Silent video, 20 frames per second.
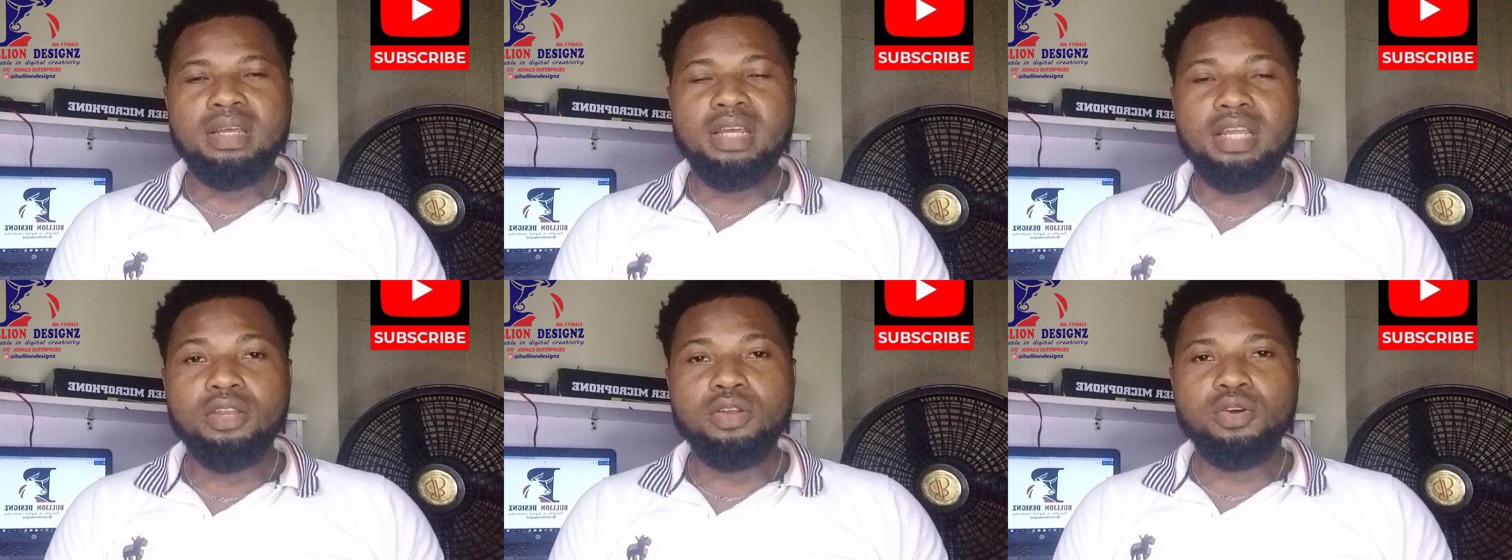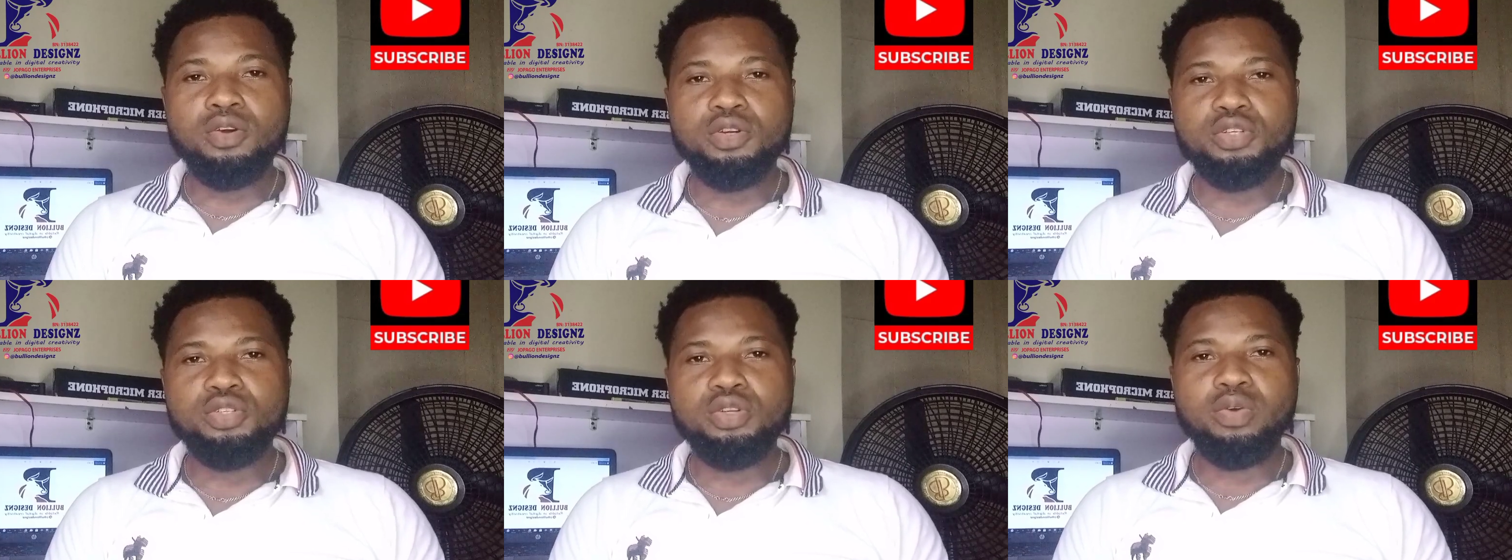
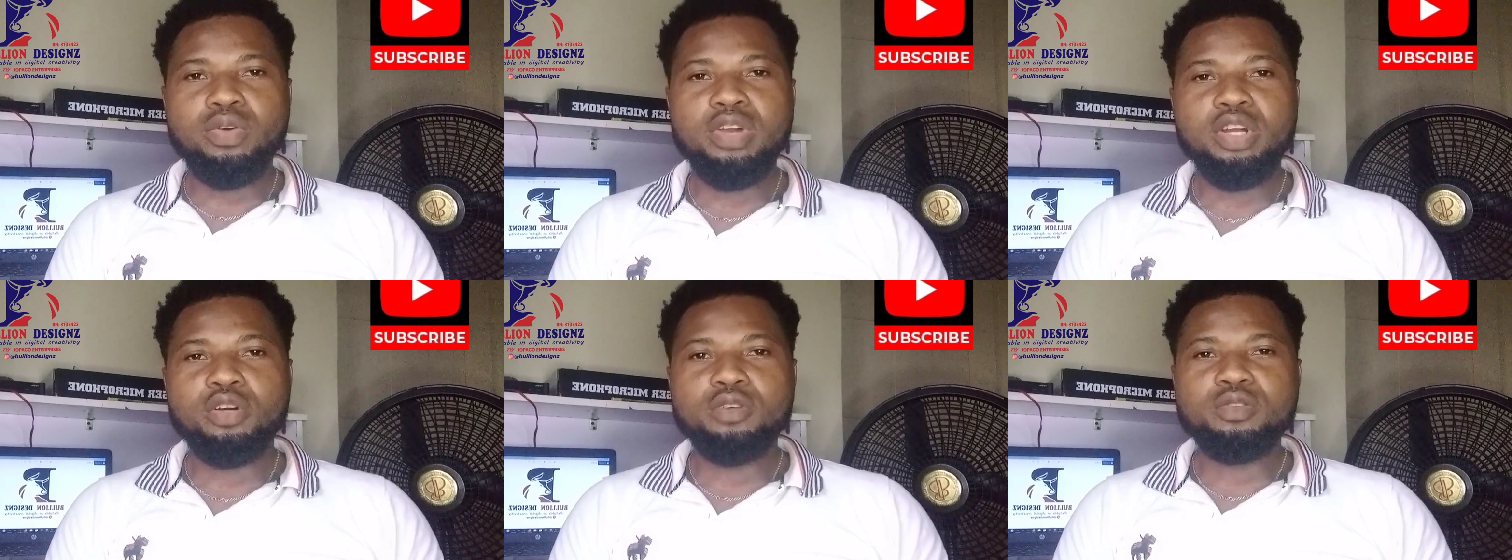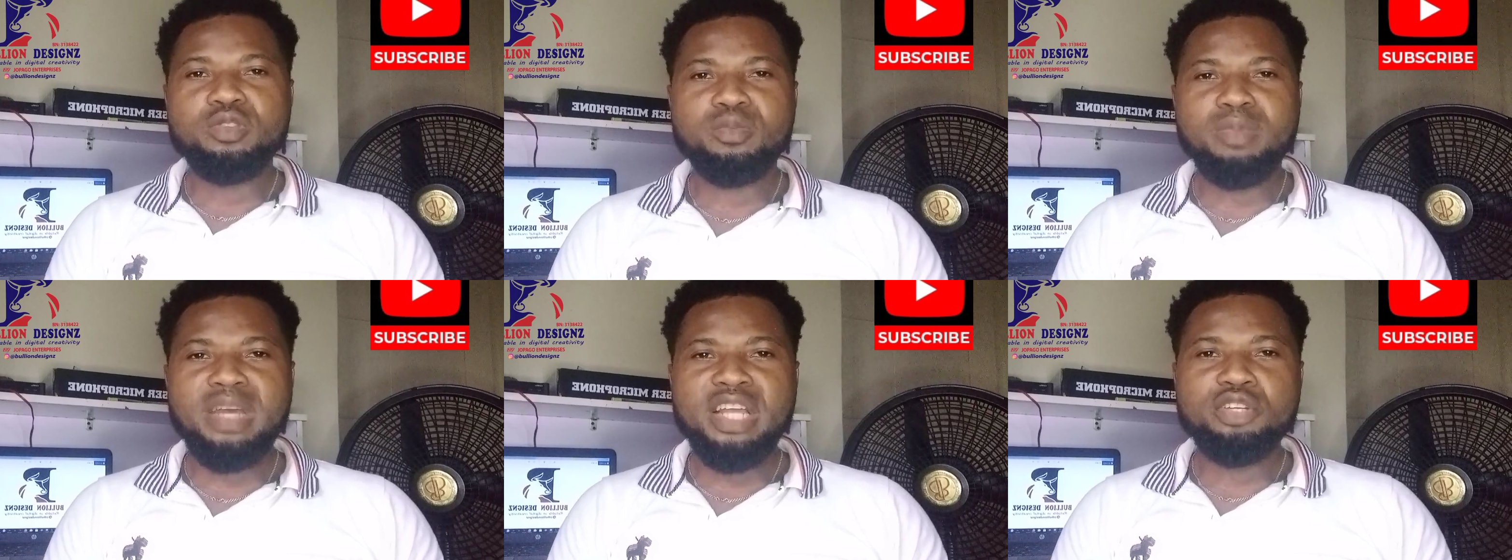Hello, you're welcome
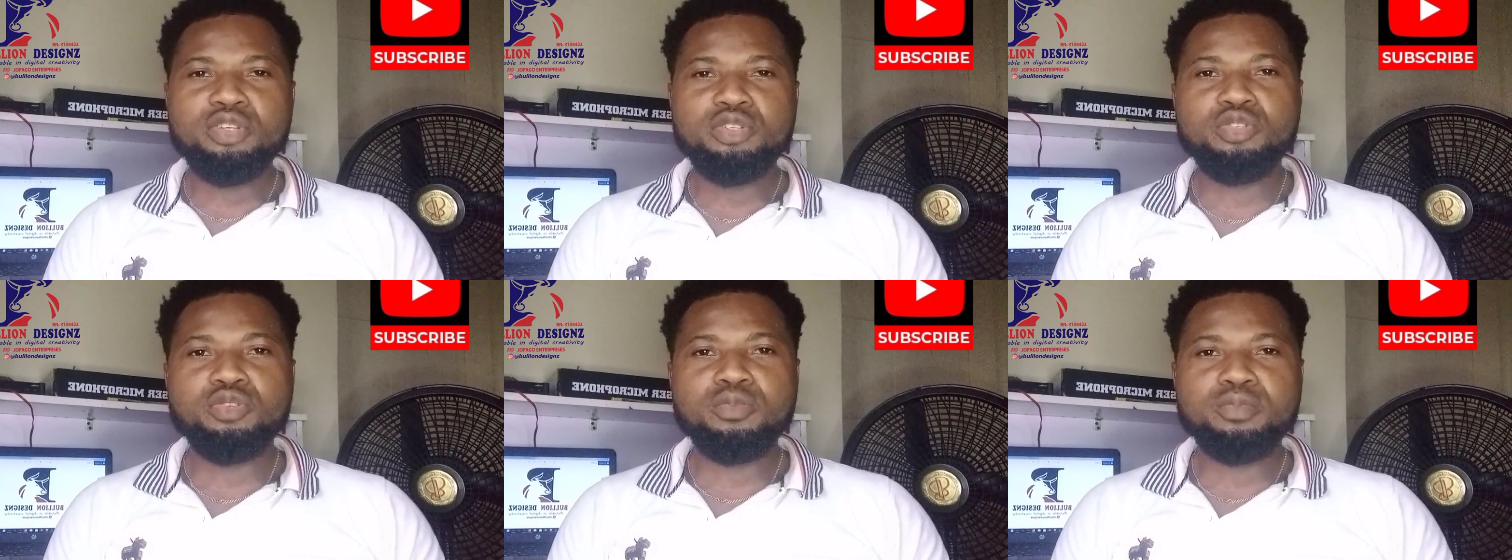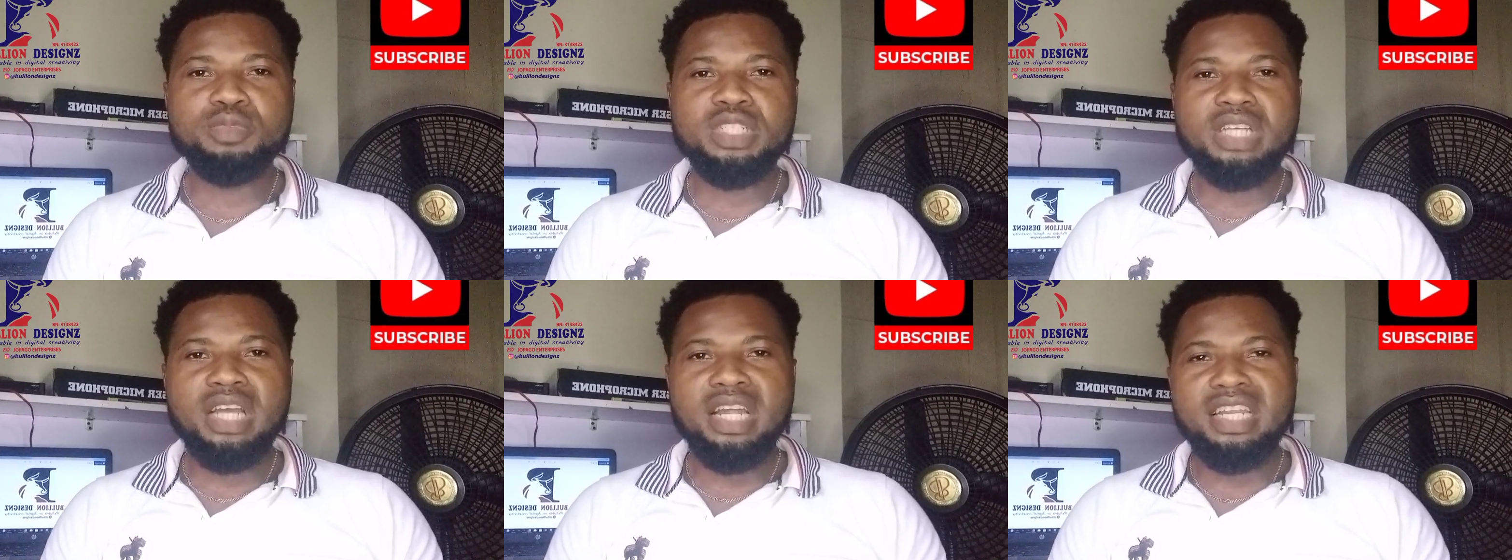to my
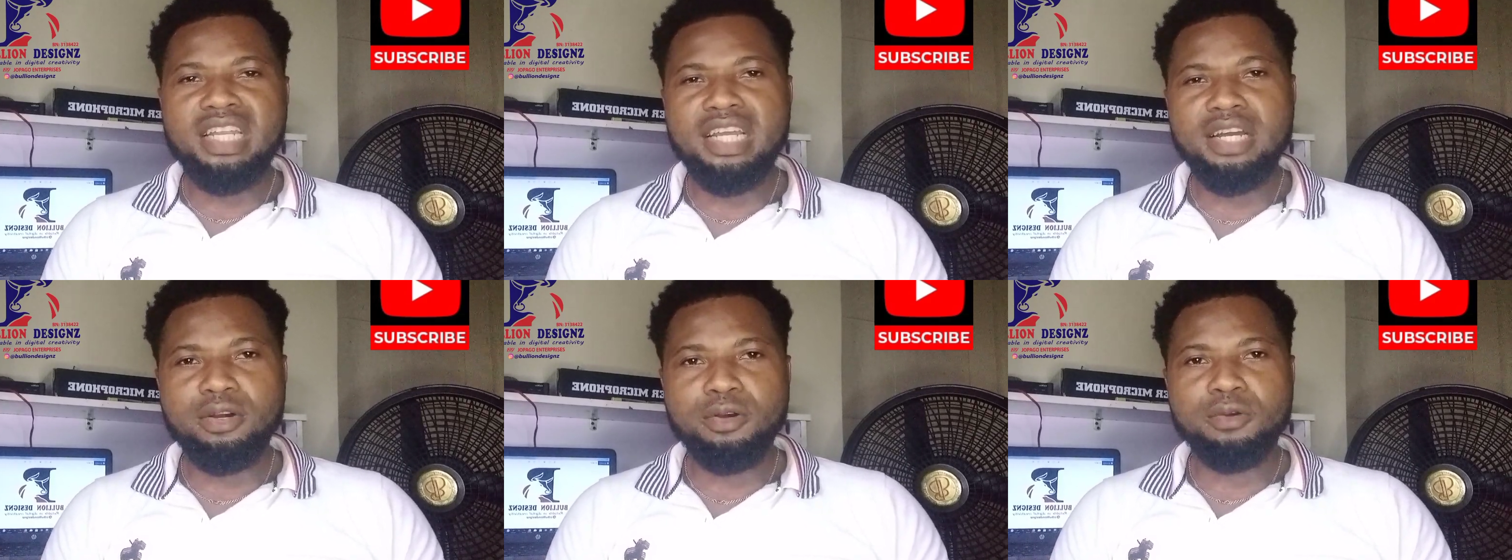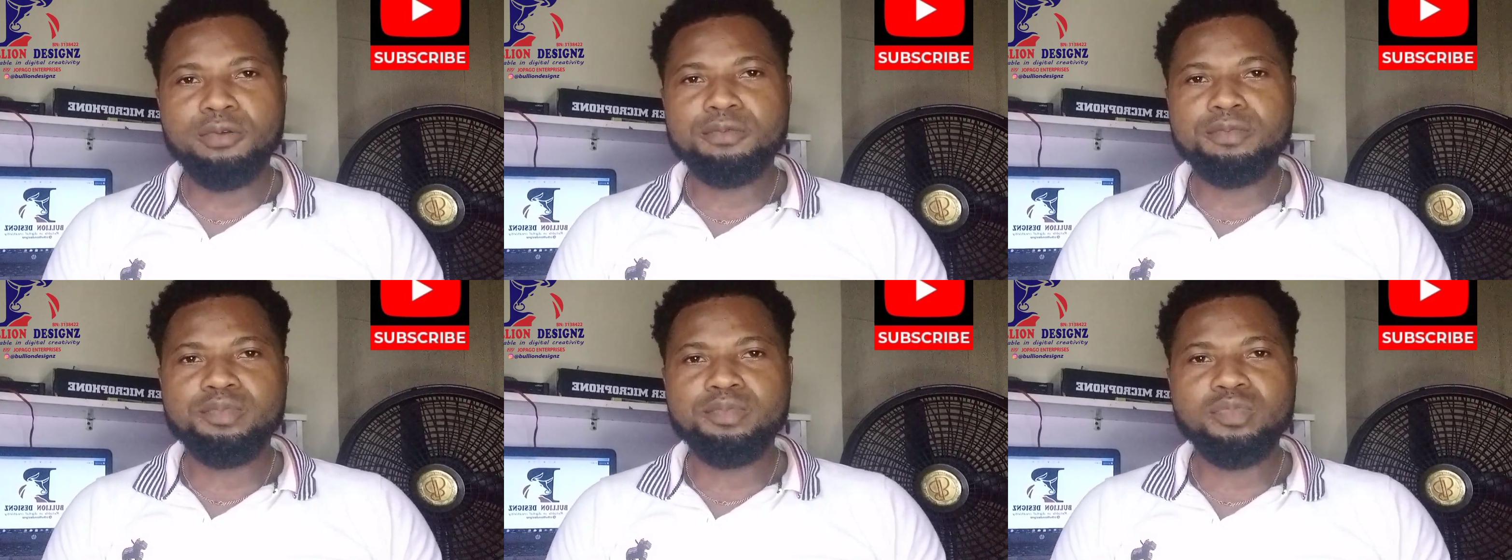YouTube
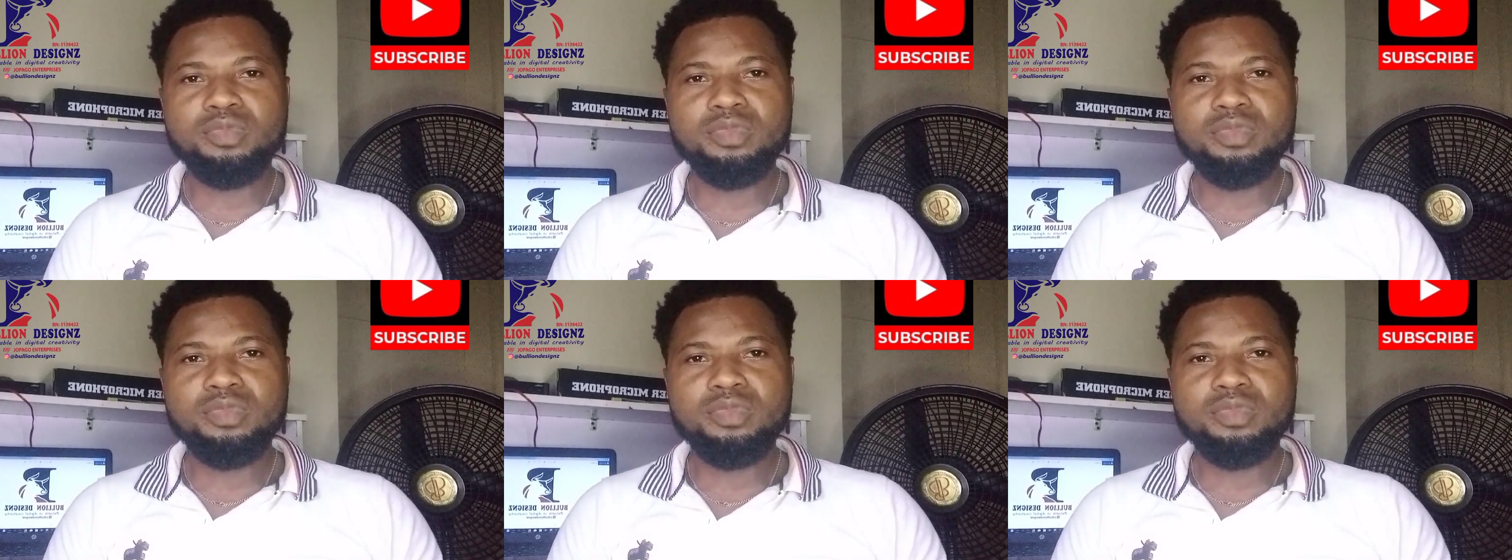channel.